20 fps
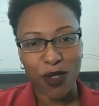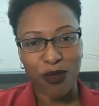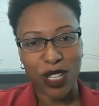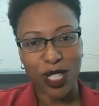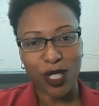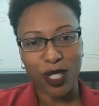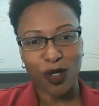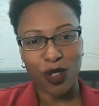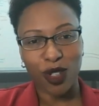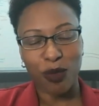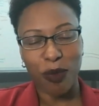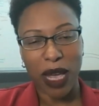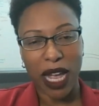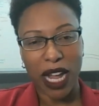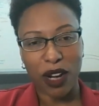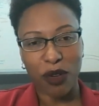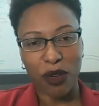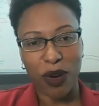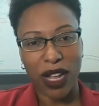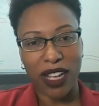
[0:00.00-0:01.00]
research
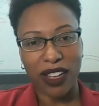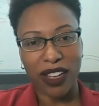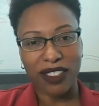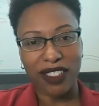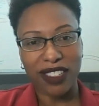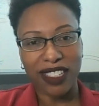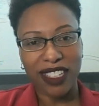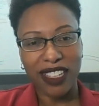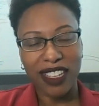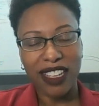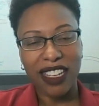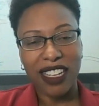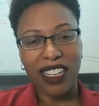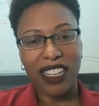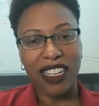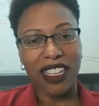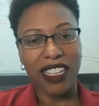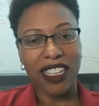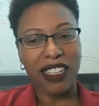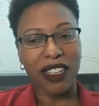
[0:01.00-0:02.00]
background,
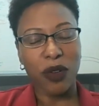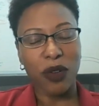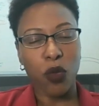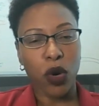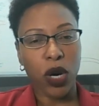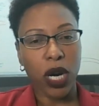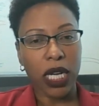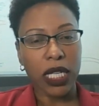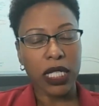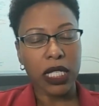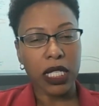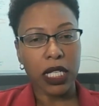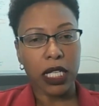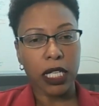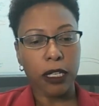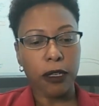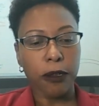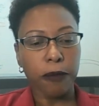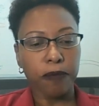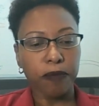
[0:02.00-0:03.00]
where I
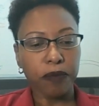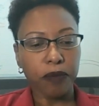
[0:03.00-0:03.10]
did